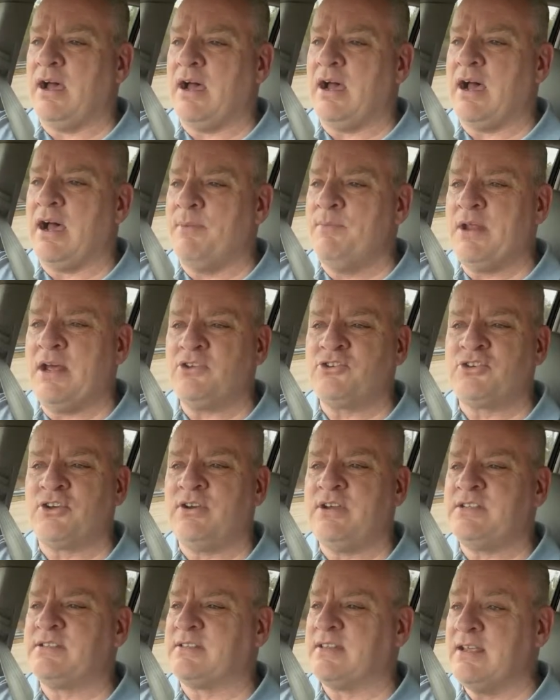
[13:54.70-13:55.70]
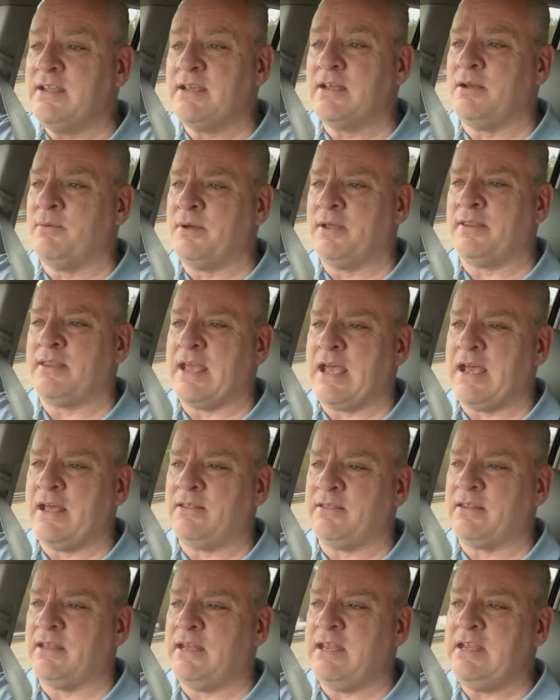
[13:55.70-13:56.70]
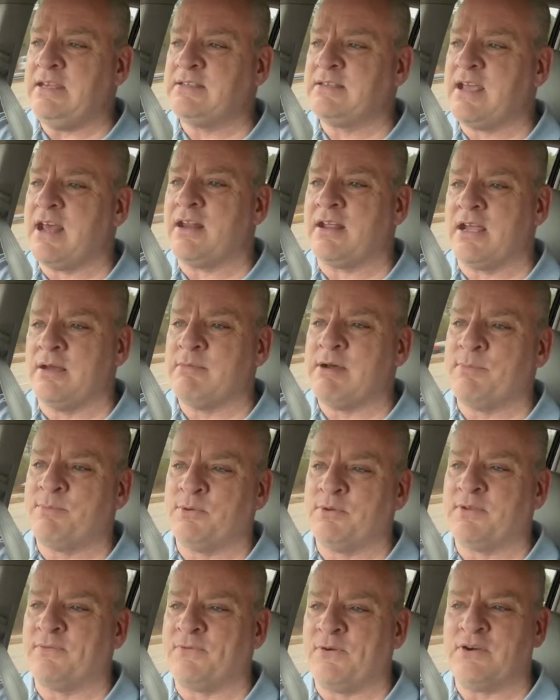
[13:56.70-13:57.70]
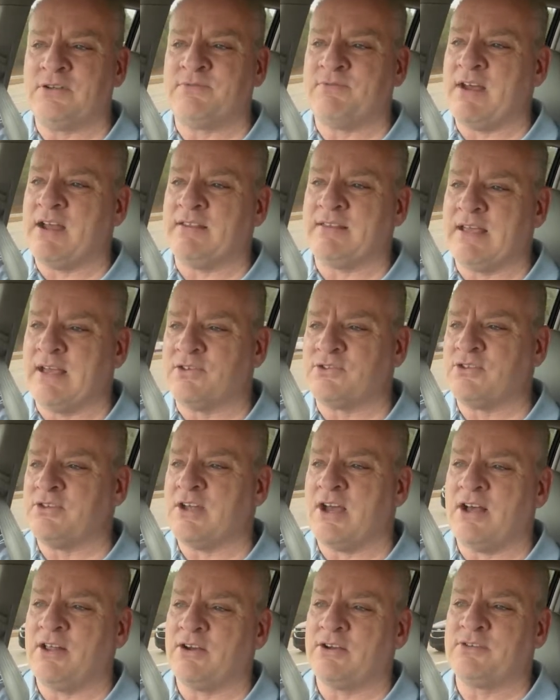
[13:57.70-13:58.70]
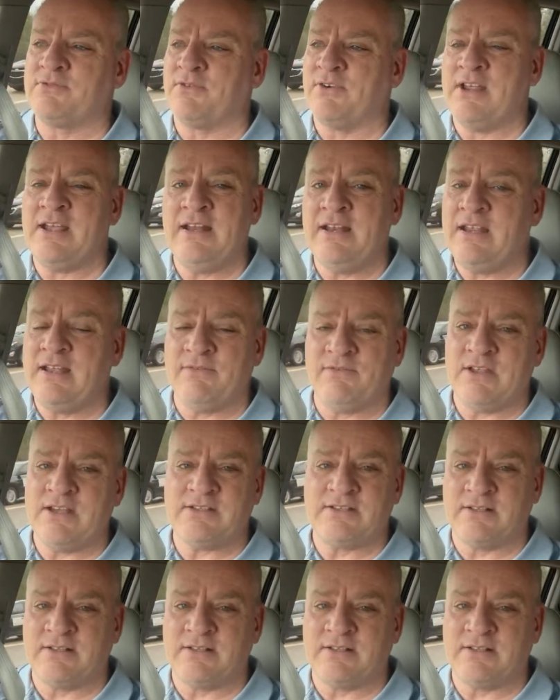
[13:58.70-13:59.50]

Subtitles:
I'm not sure he's thinking about that he's got to come up with the first $5,000 for any of these